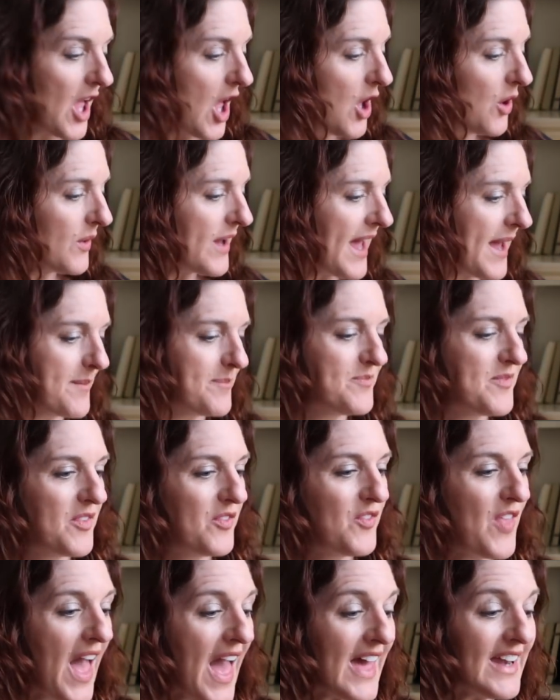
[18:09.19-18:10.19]
Okay,
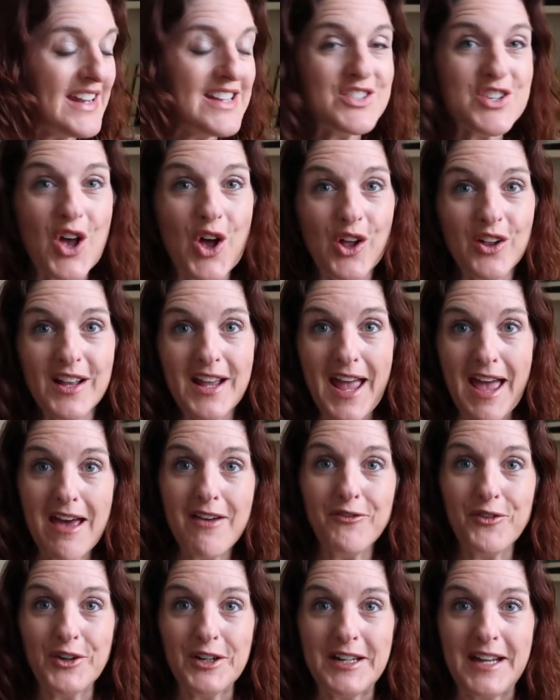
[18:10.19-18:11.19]
that is all I
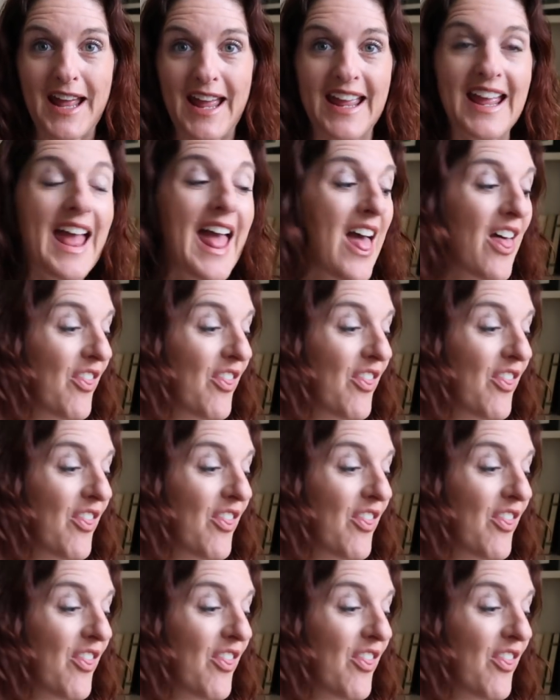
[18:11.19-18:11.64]
have for today.